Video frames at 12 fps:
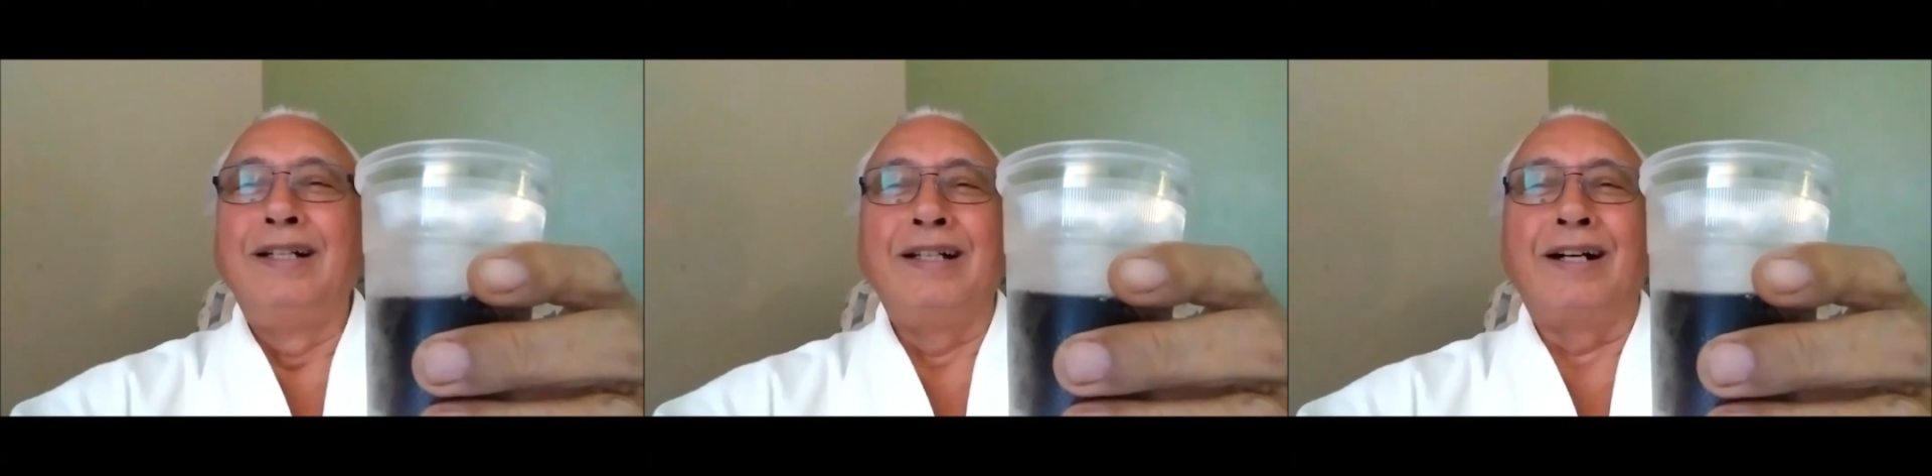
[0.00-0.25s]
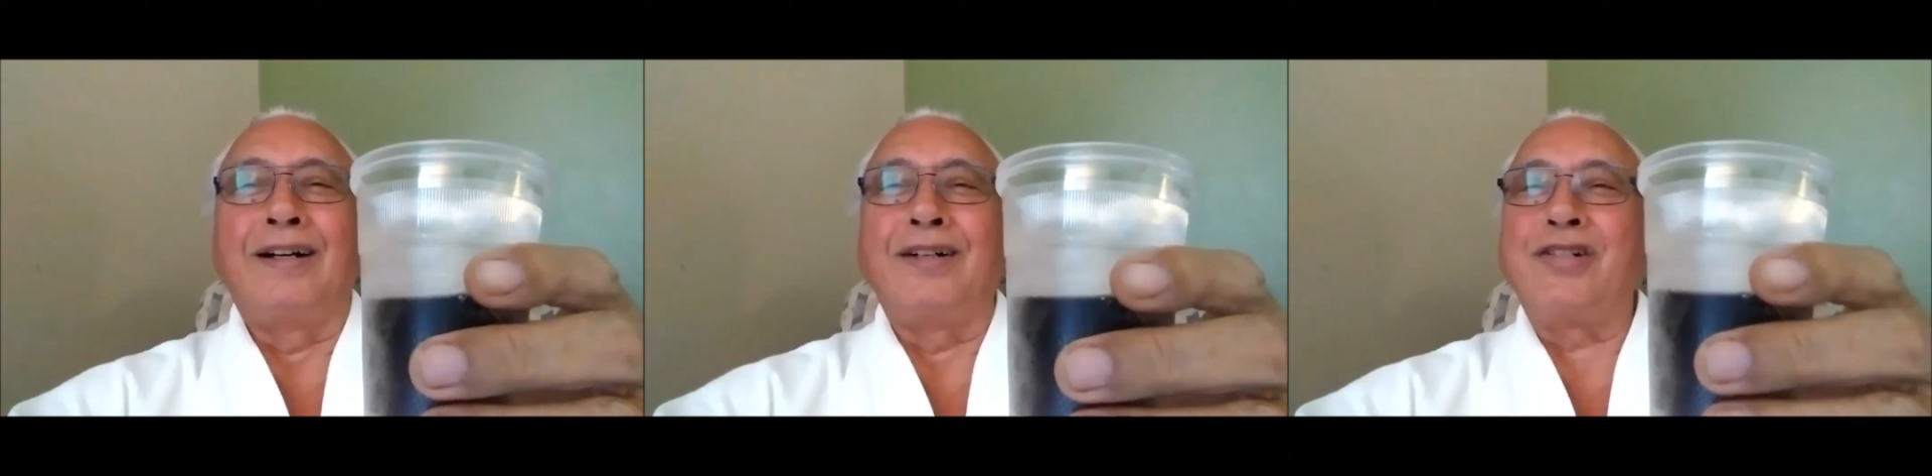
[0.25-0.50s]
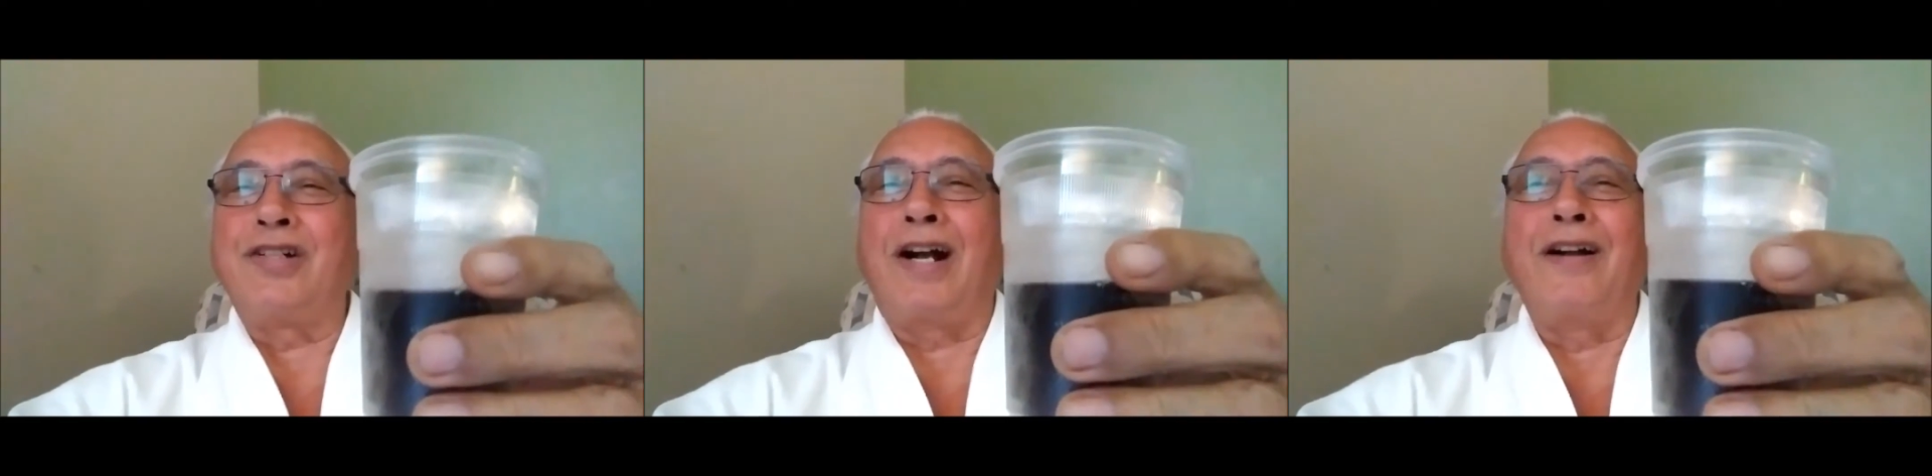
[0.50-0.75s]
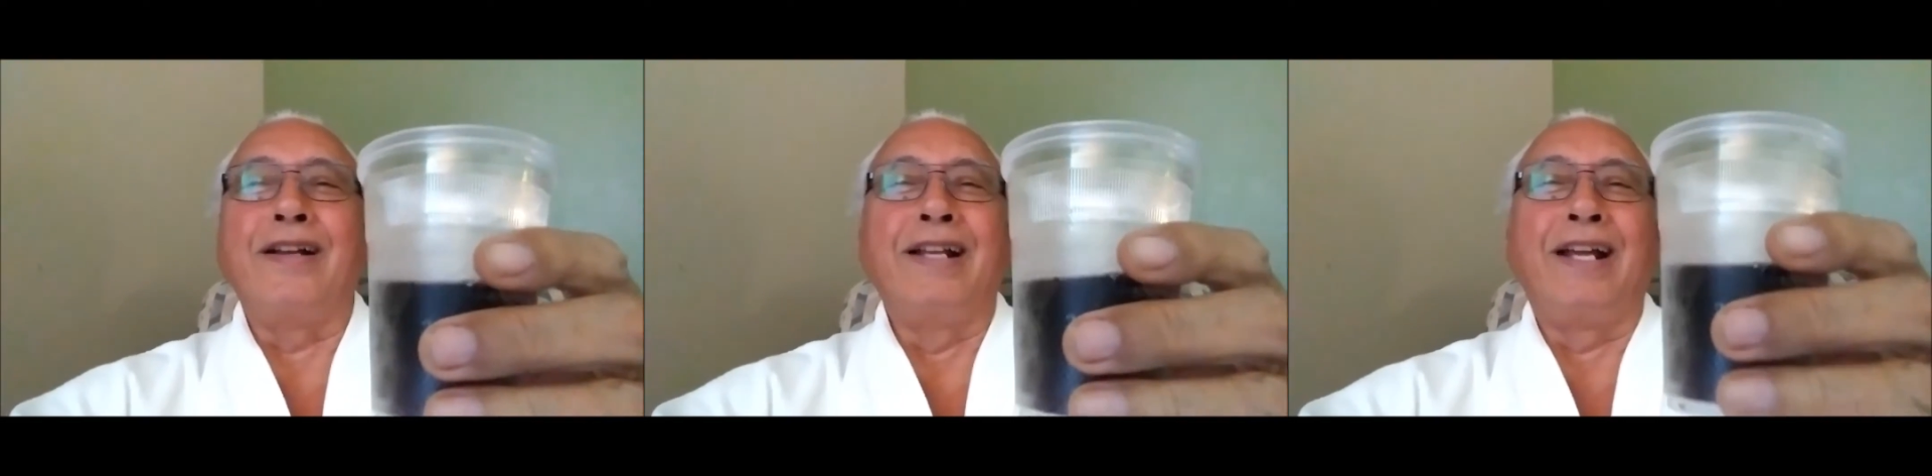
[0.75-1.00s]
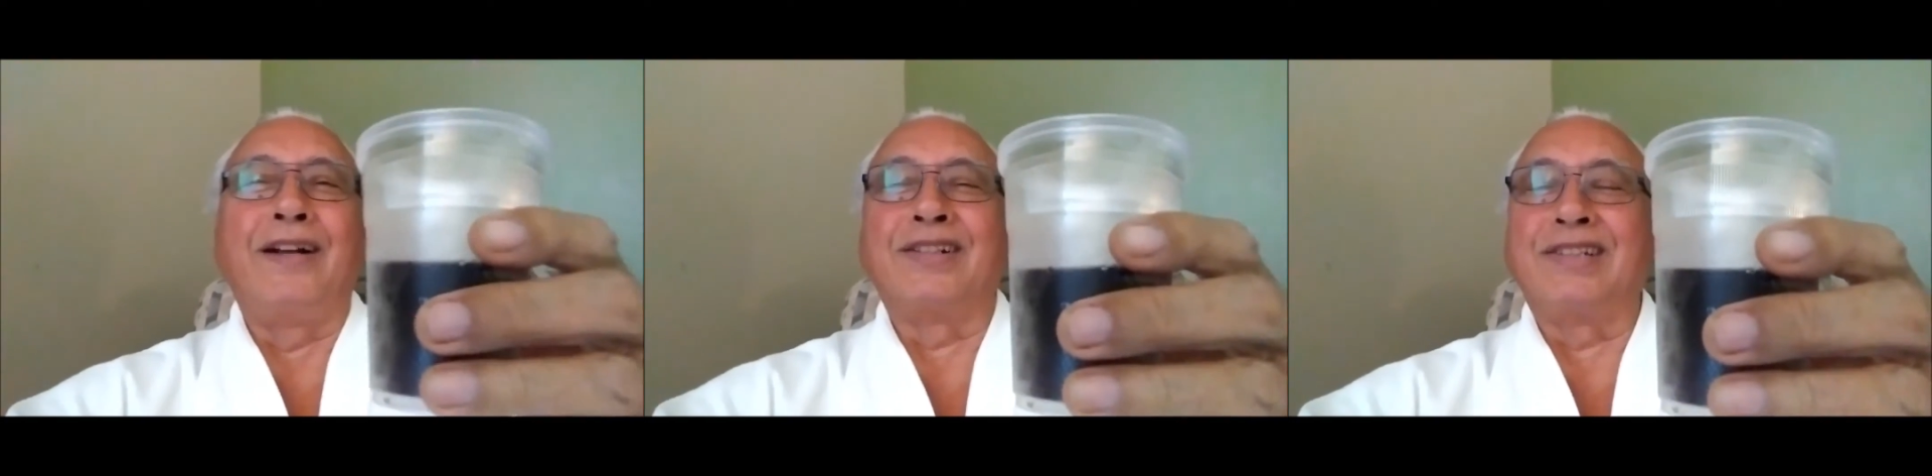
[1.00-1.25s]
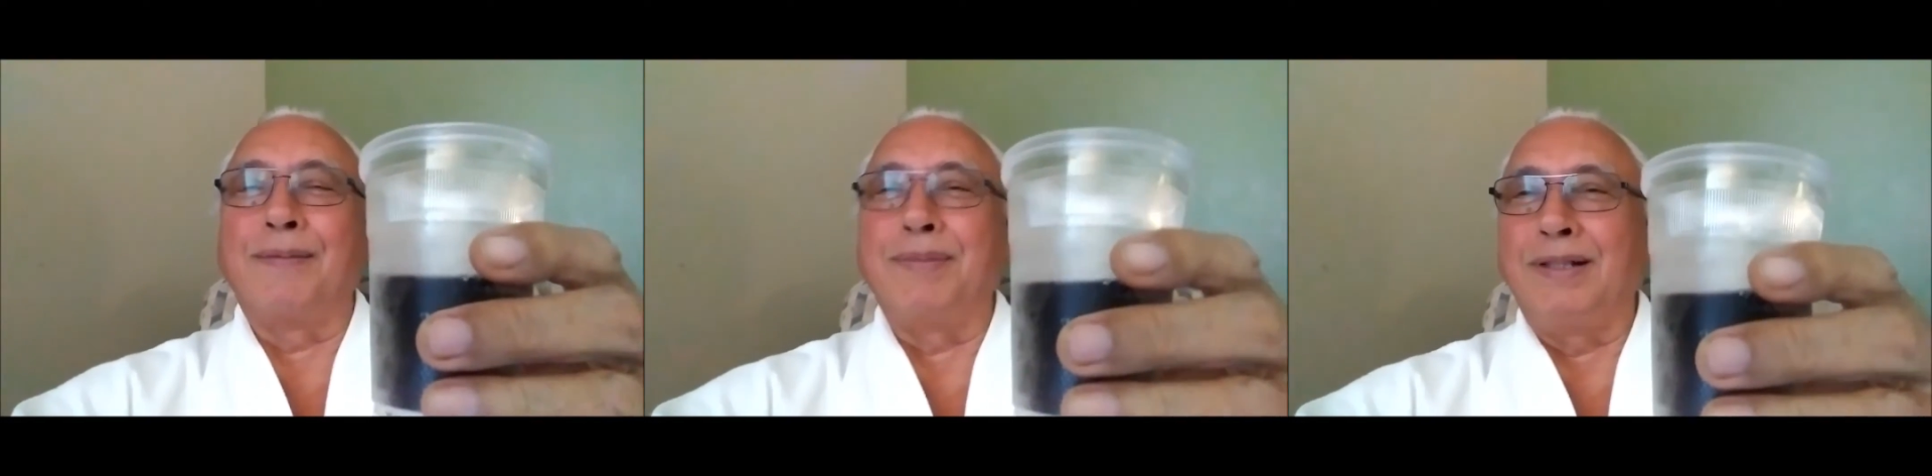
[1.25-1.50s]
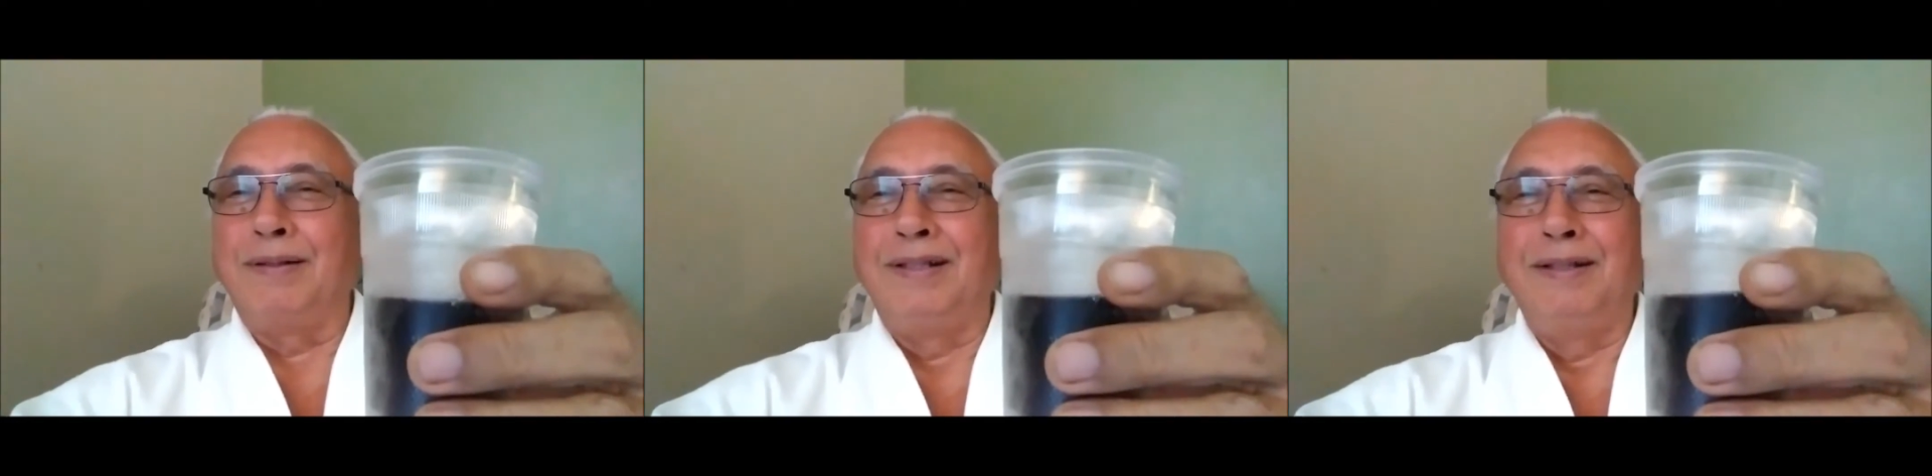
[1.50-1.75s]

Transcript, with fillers: or Chardonnay or something.